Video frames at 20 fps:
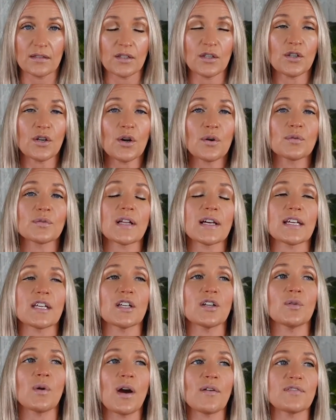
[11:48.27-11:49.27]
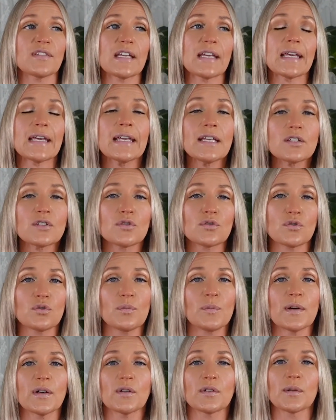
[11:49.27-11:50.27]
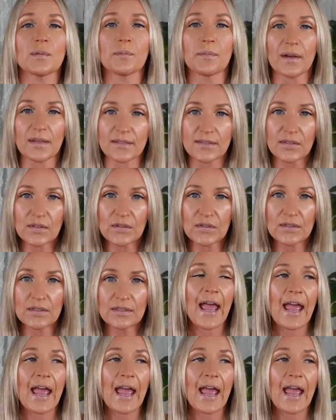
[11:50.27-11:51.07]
You know, like, you have to eat to build muscle.